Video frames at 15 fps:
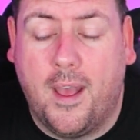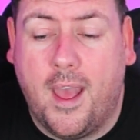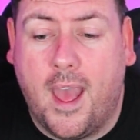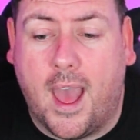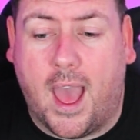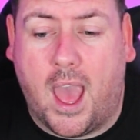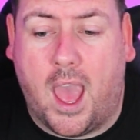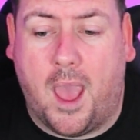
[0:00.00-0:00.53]

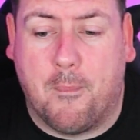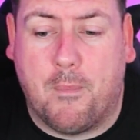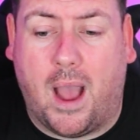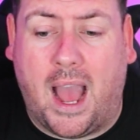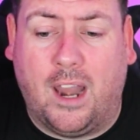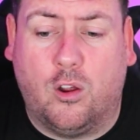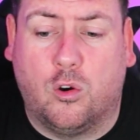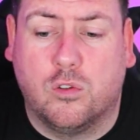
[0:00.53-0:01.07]
And
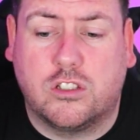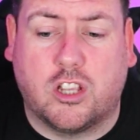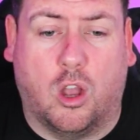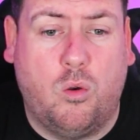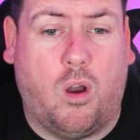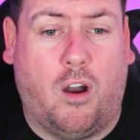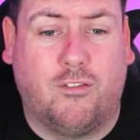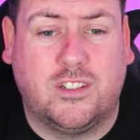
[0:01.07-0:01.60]
also,
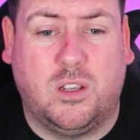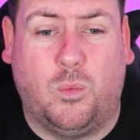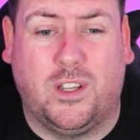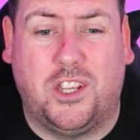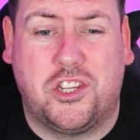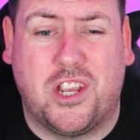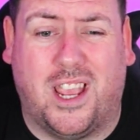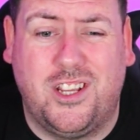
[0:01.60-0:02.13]
obviously, when you're
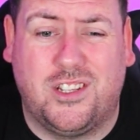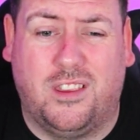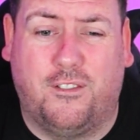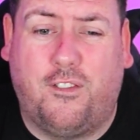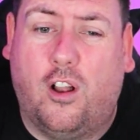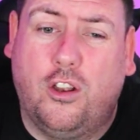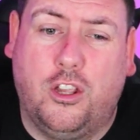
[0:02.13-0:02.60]
changing the volume,